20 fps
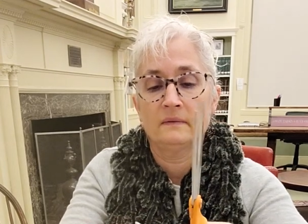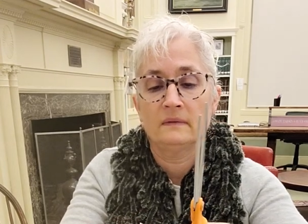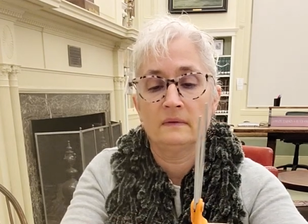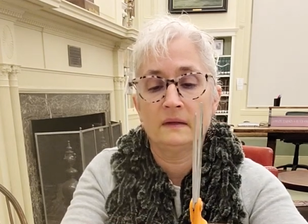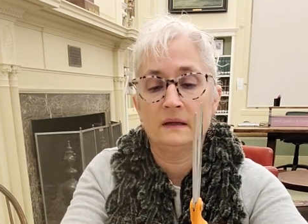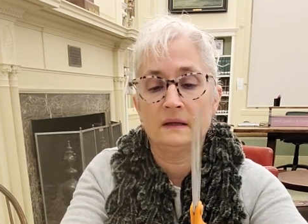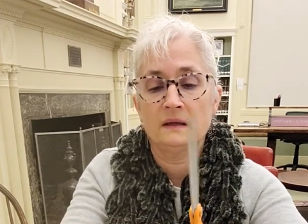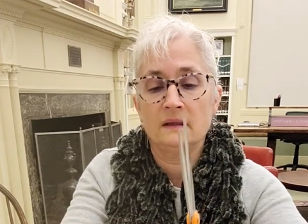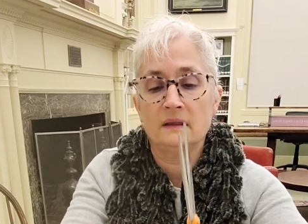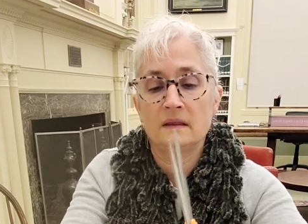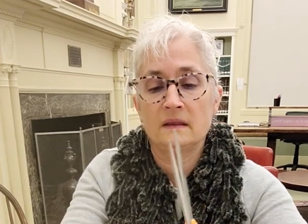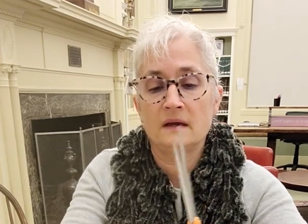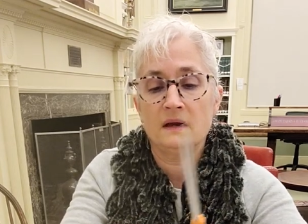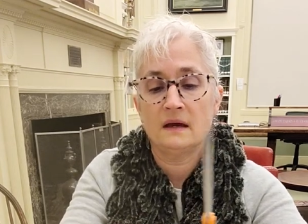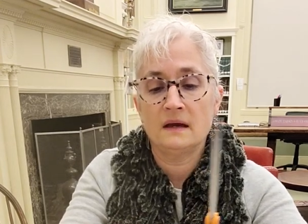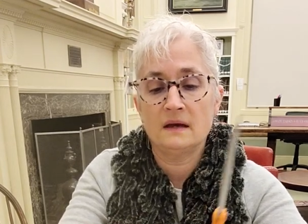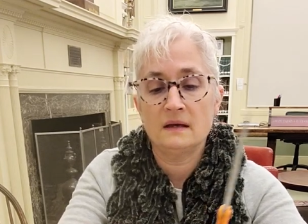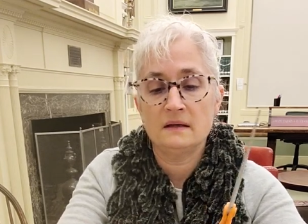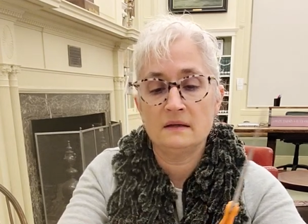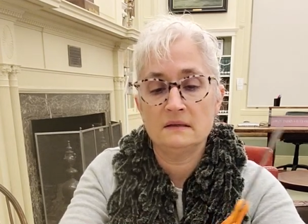like
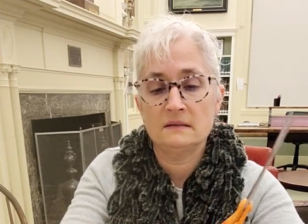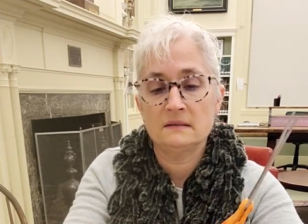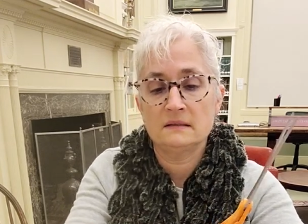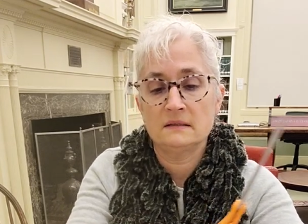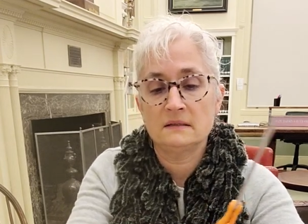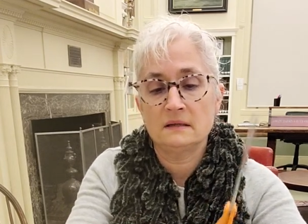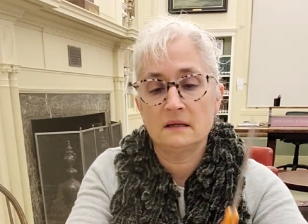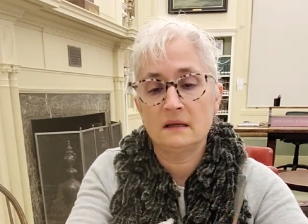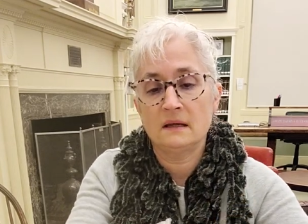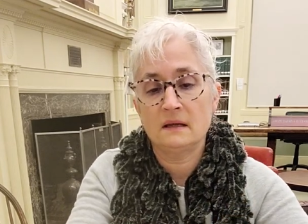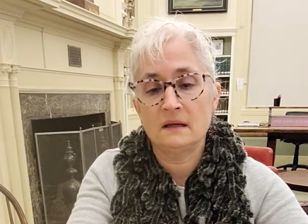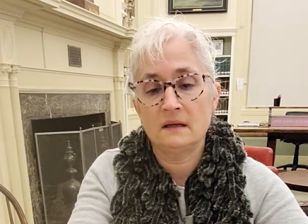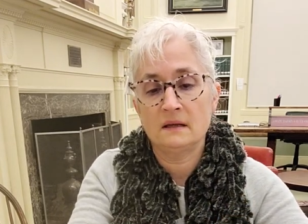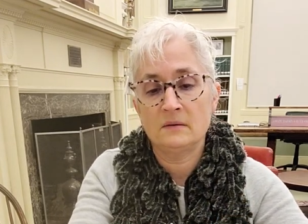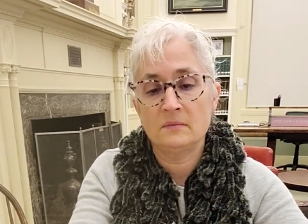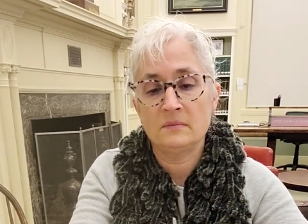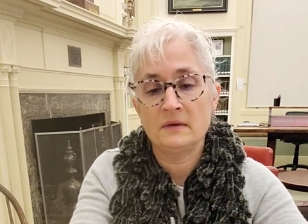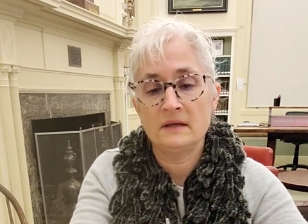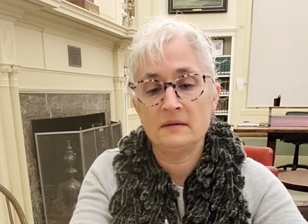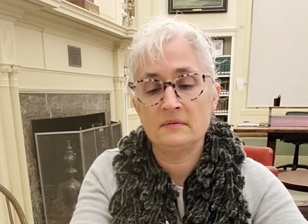that, and
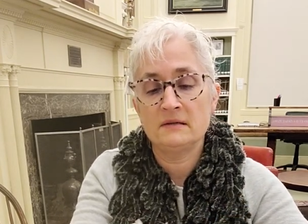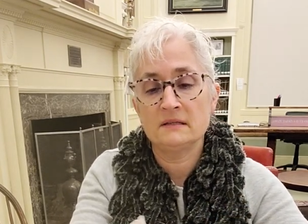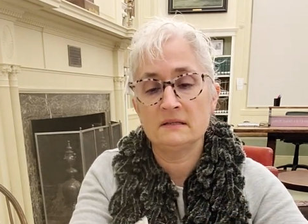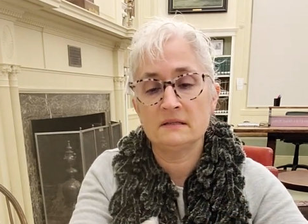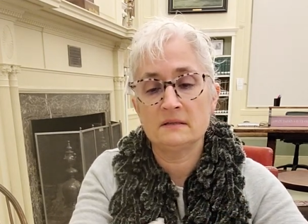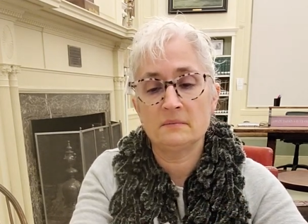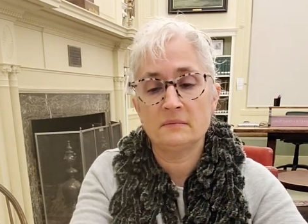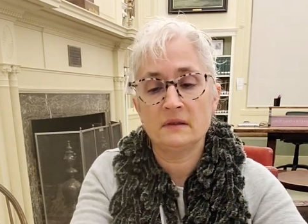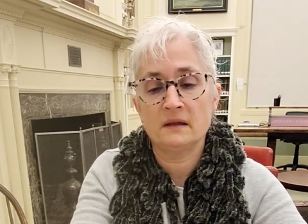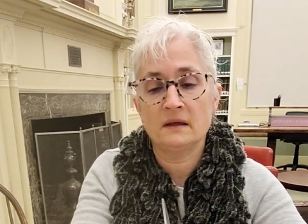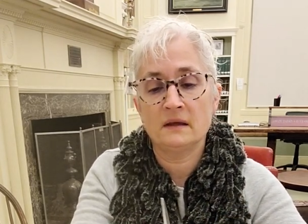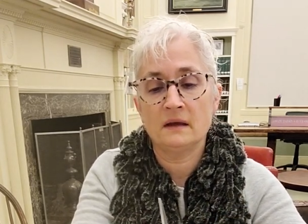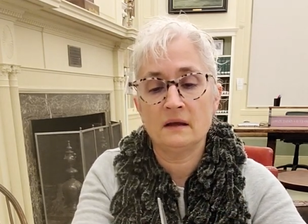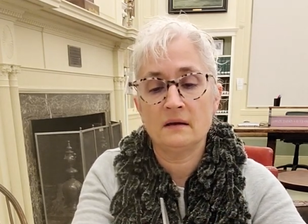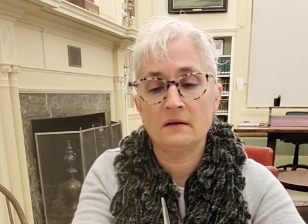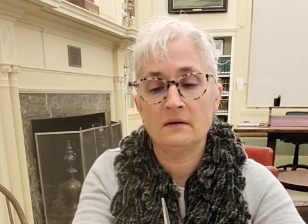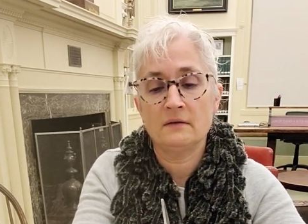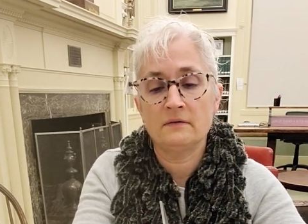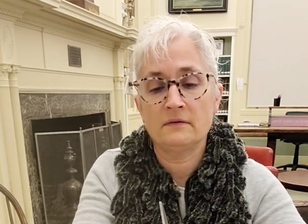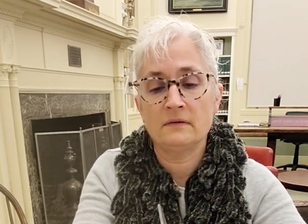maybe something
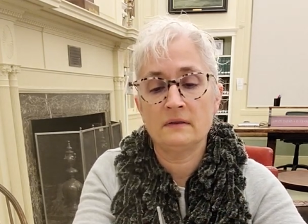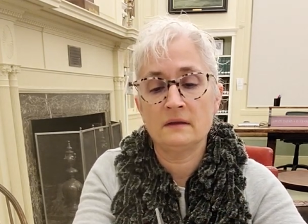out of